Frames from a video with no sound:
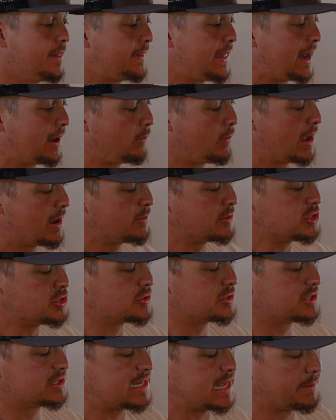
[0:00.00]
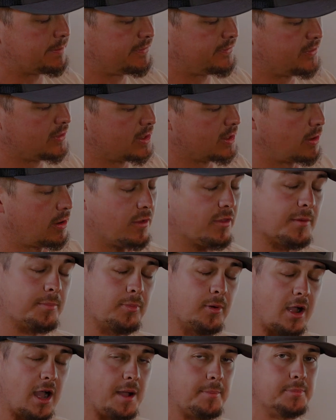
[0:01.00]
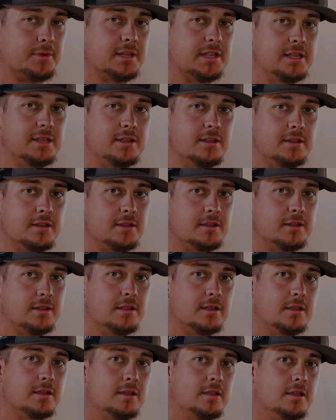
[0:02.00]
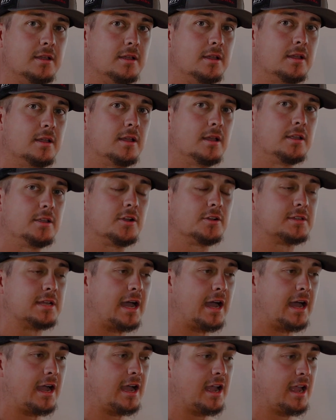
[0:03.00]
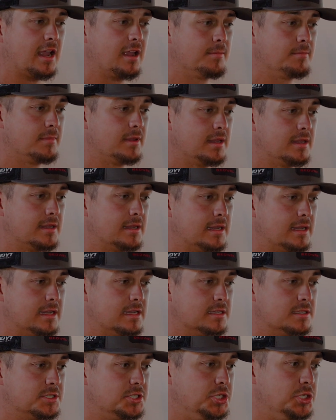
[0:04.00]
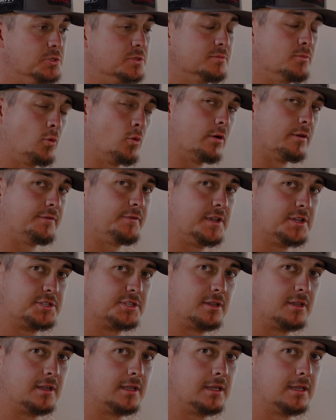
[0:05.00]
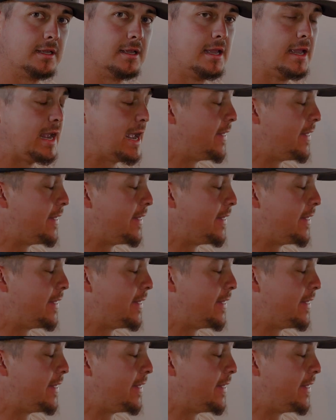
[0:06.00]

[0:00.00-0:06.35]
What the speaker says: That way, when you step foot on the property, your time is used more efficiently.